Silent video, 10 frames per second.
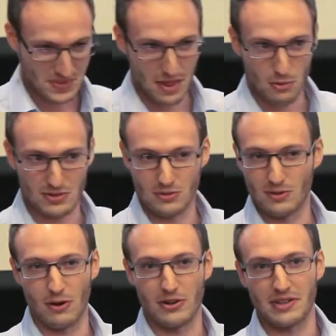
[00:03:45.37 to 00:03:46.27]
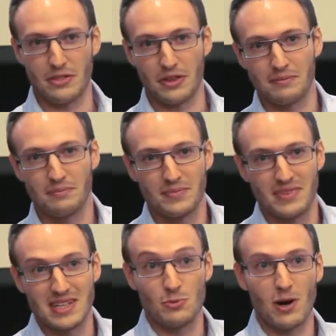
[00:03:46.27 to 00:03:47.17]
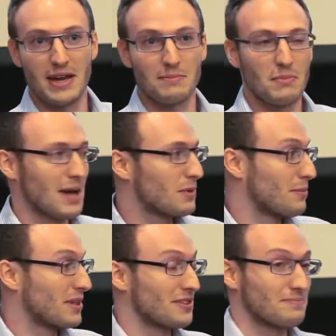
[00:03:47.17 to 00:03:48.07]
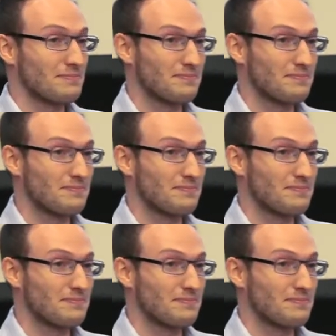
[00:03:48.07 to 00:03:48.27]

Otherwise, you don't learn anything. And that's where I'm coming in.